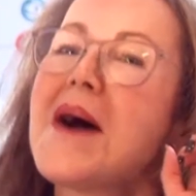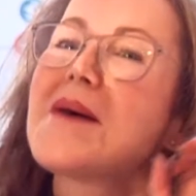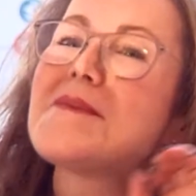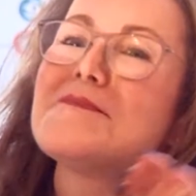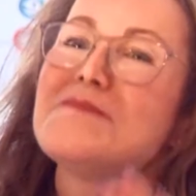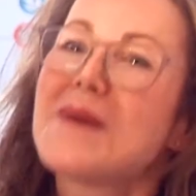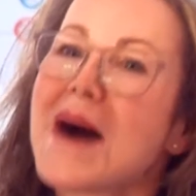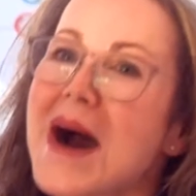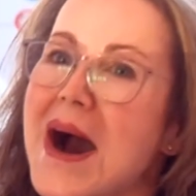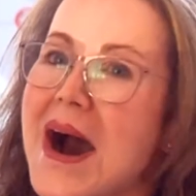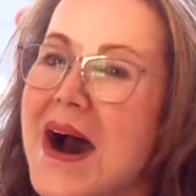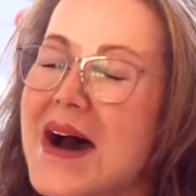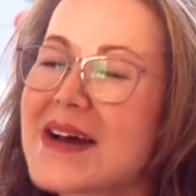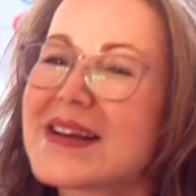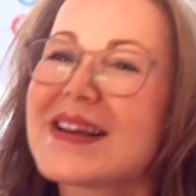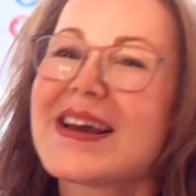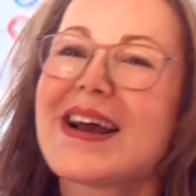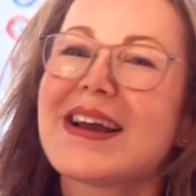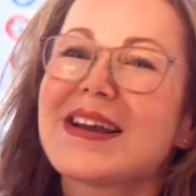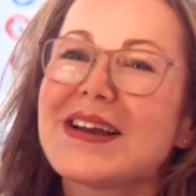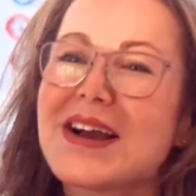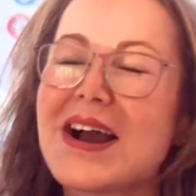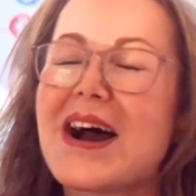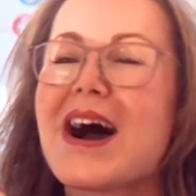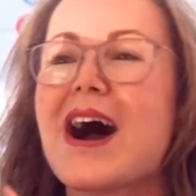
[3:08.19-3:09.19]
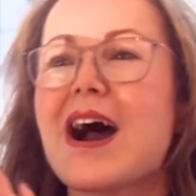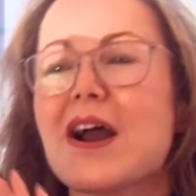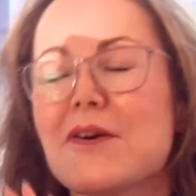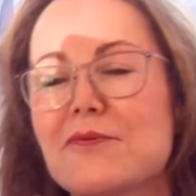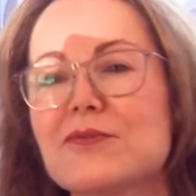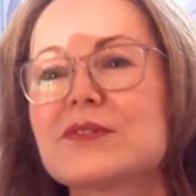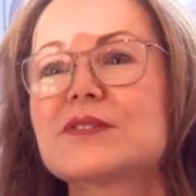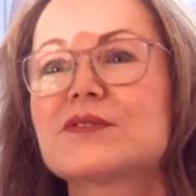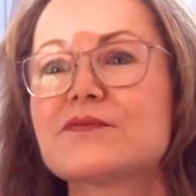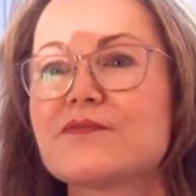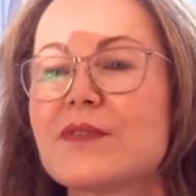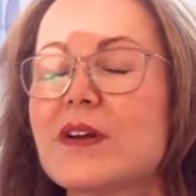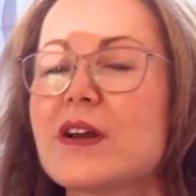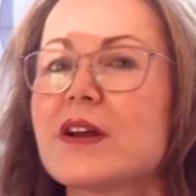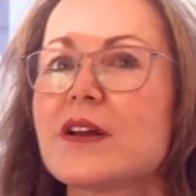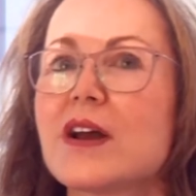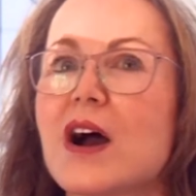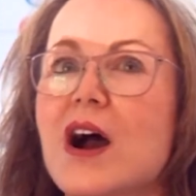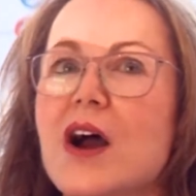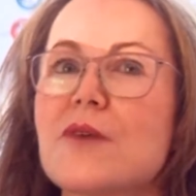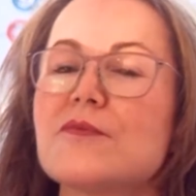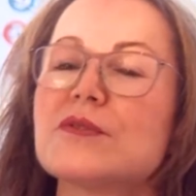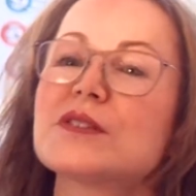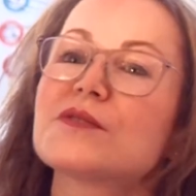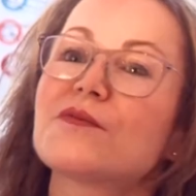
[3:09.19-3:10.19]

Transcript: but I was